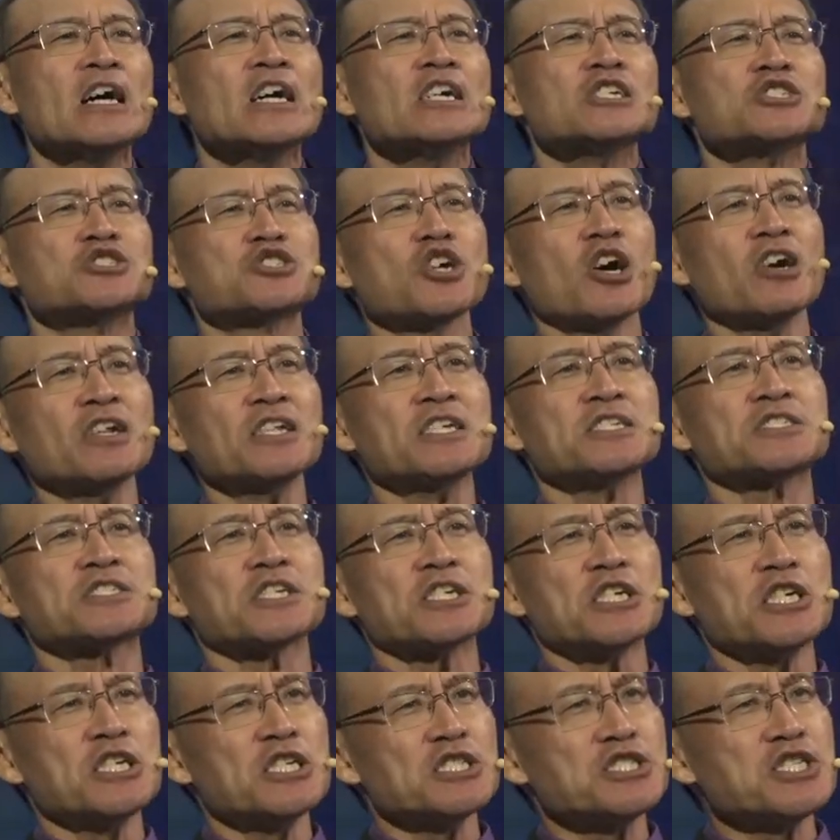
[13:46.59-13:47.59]
John is
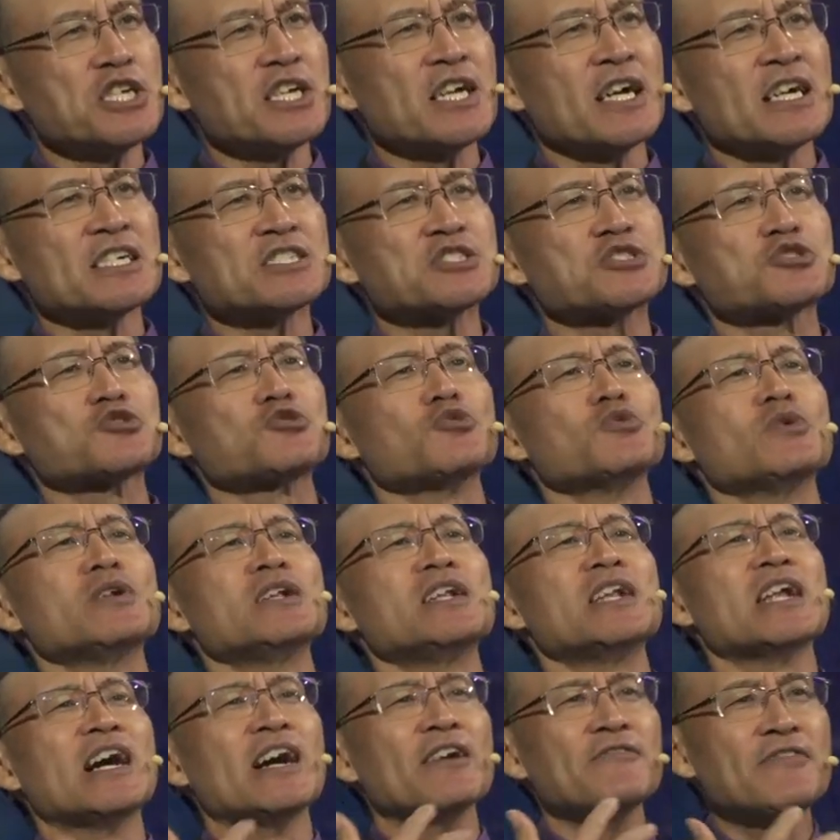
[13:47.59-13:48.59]
urging us to
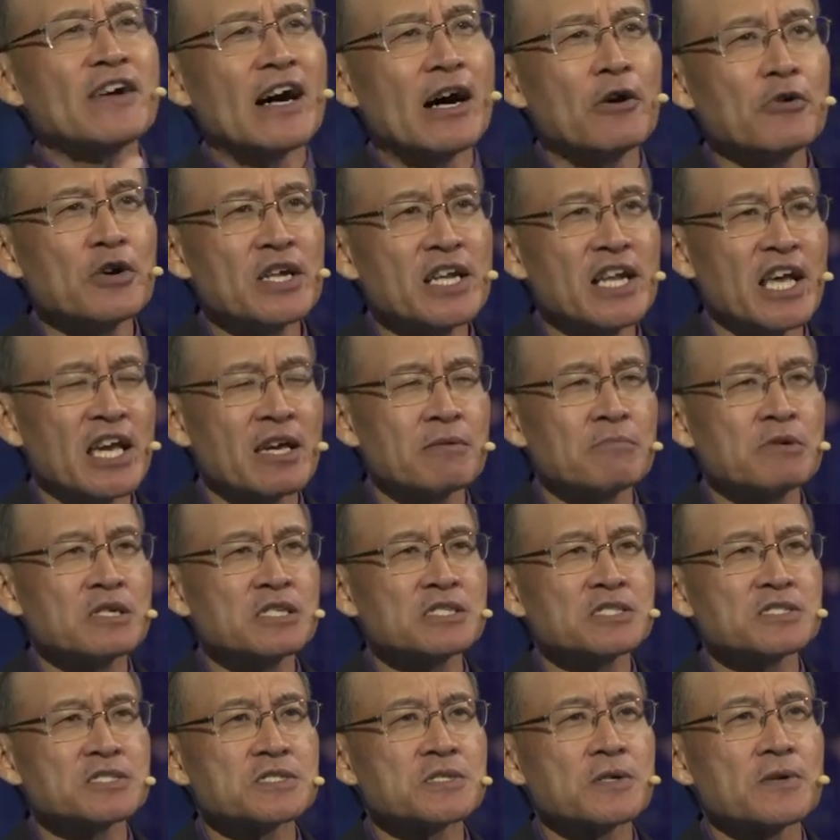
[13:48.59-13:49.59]
love our
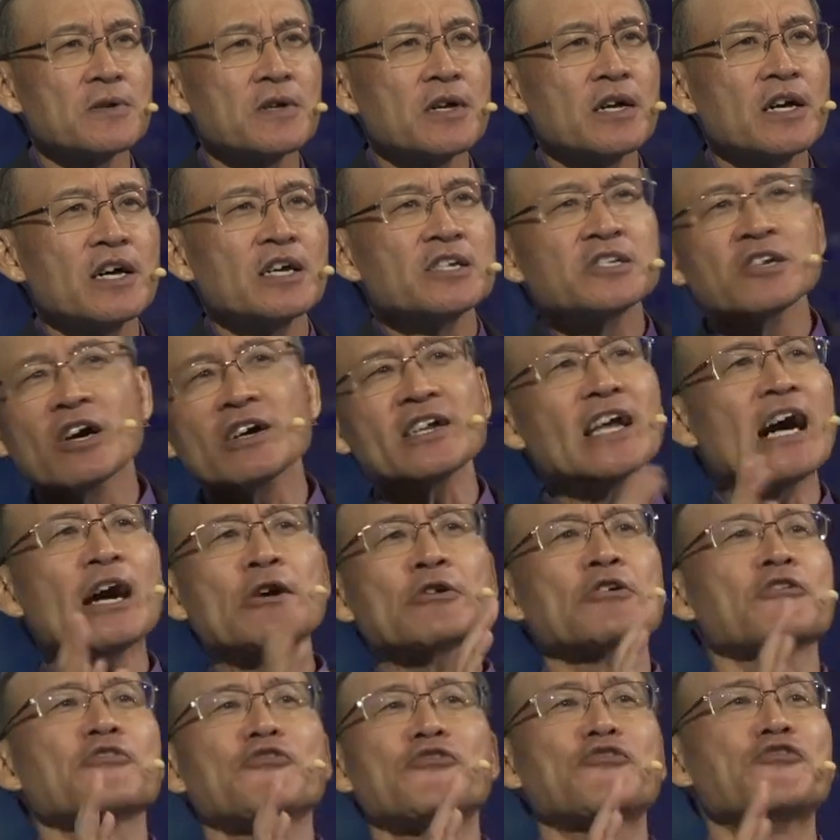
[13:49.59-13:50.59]
neighbors, not out
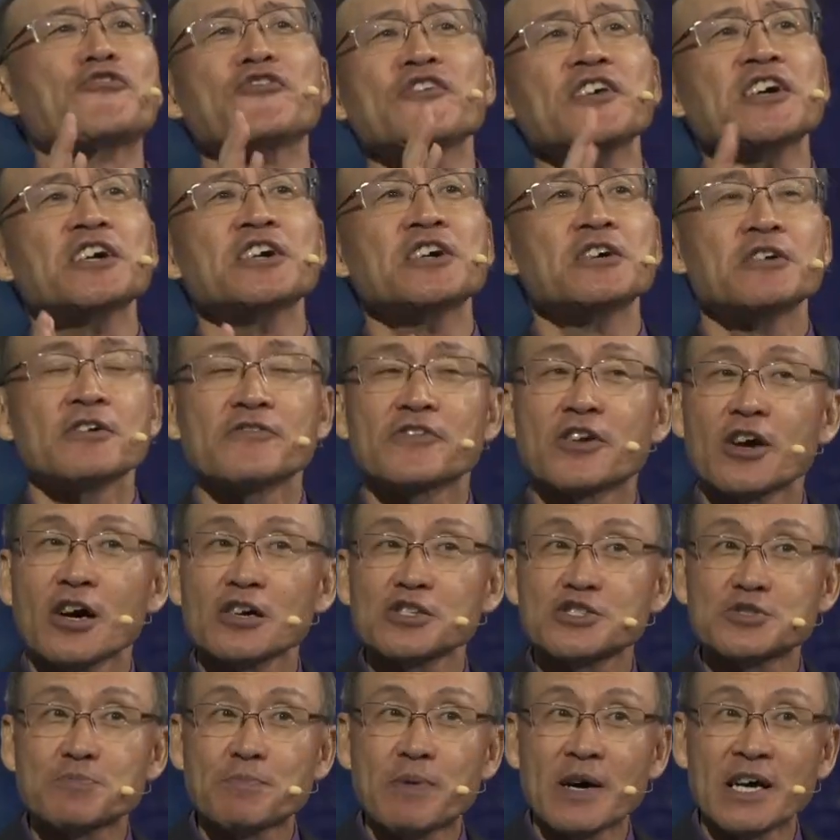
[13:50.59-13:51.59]
of fear of
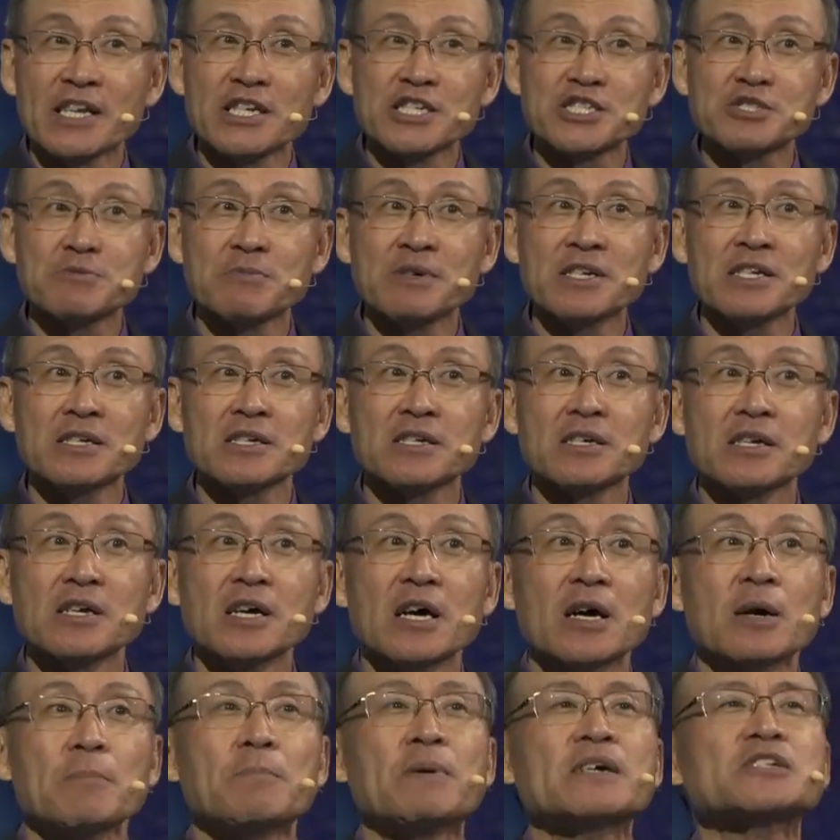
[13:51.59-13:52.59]
God's punishment,
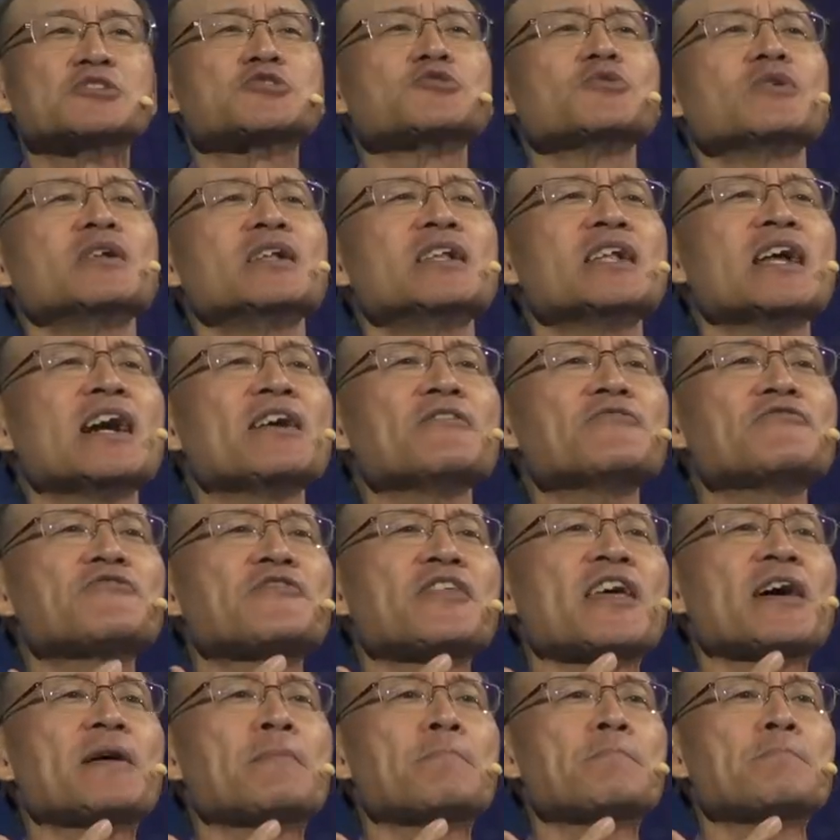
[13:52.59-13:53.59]
but to love
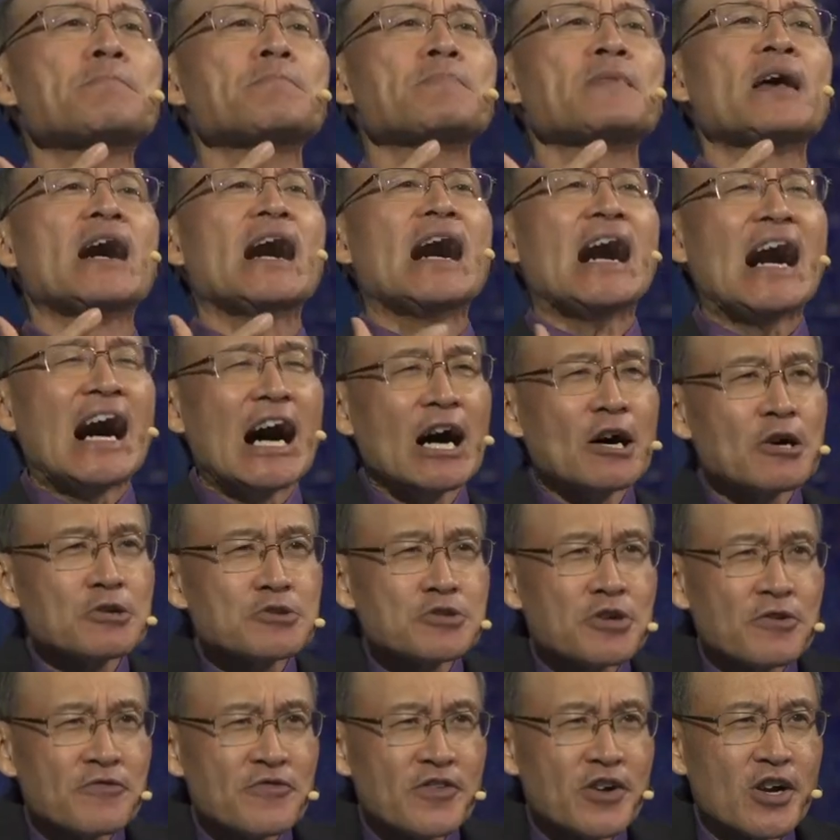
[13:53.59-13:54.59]
them out
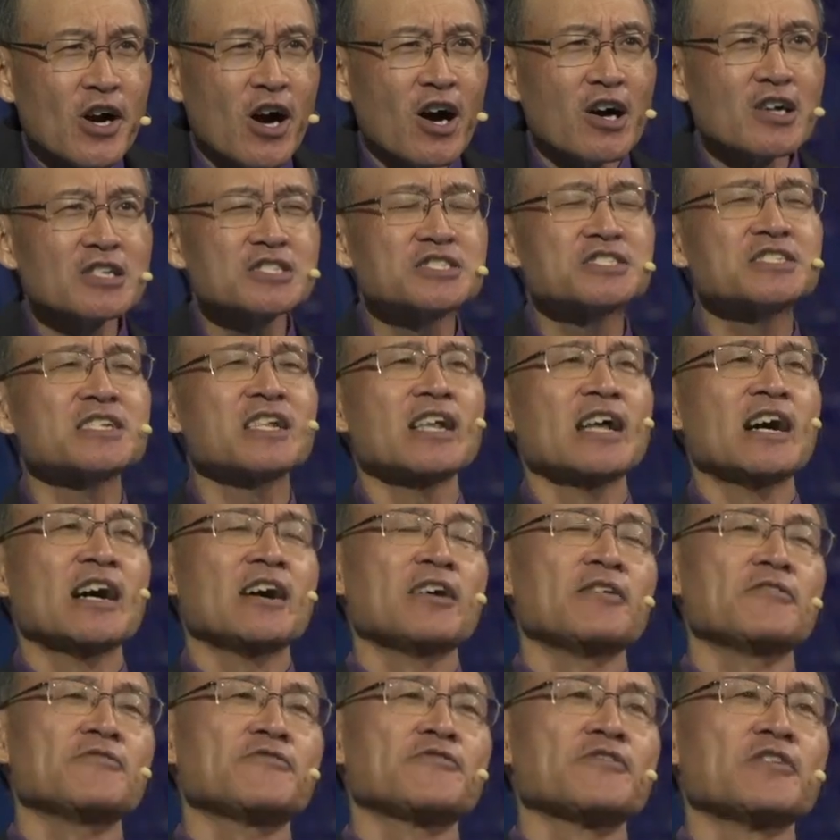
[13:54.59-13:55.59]
of God's
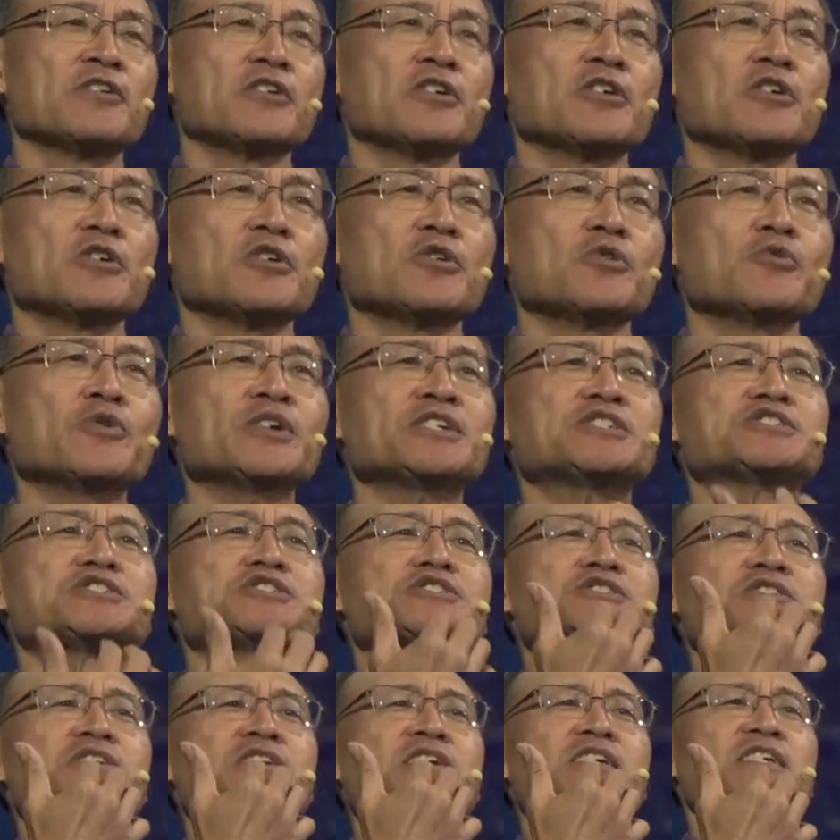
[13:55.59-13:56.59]
love,
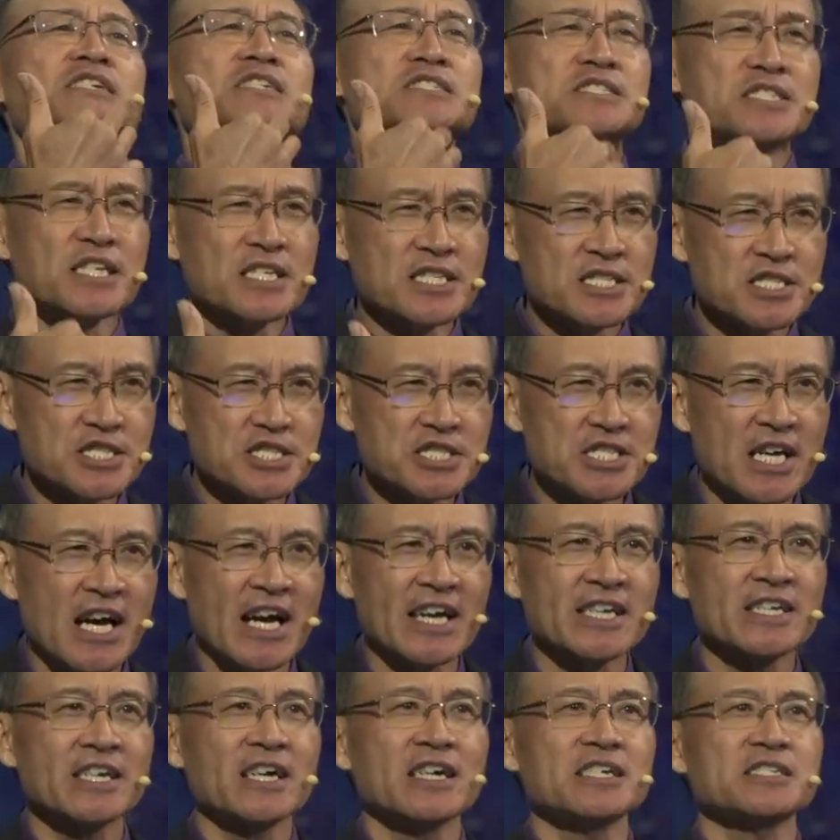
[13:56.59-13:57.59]
which is
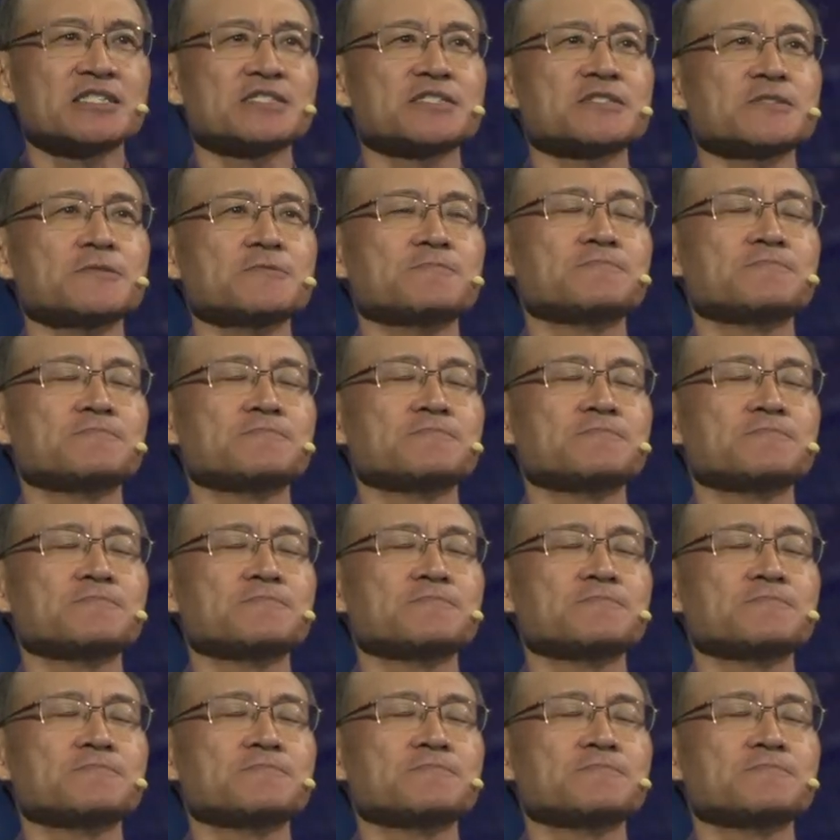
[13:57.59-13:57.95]
inside us.